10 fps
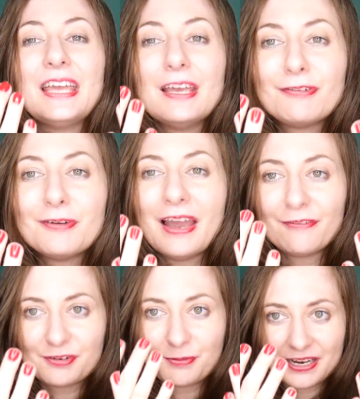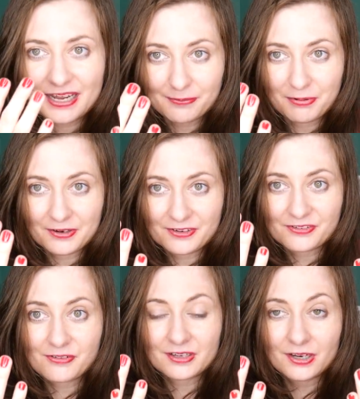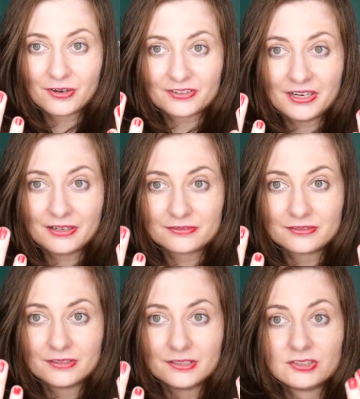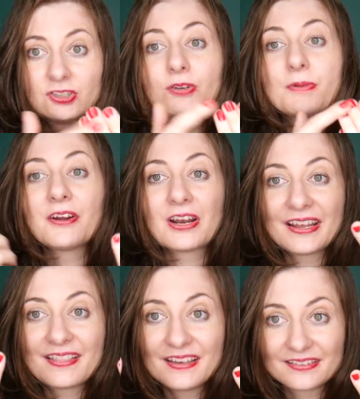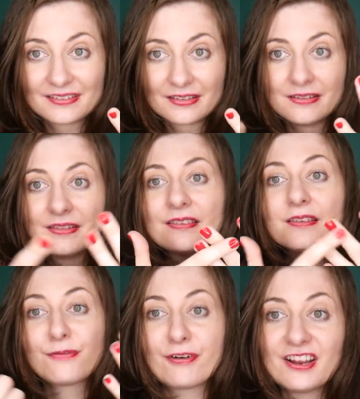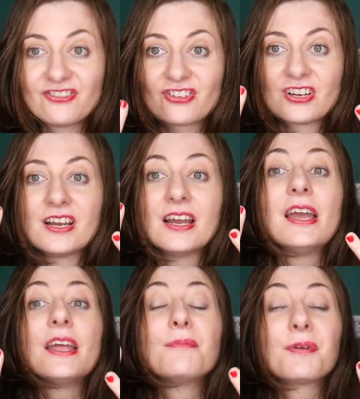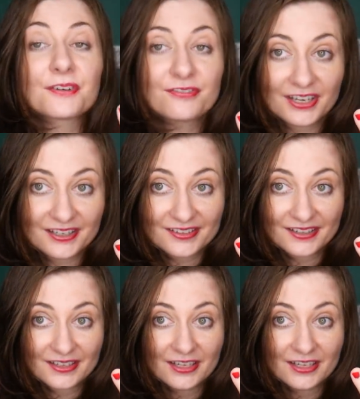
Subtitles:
If you have to wear nail polish during a lockdown, don't wear it like this. This is fresh and perfect.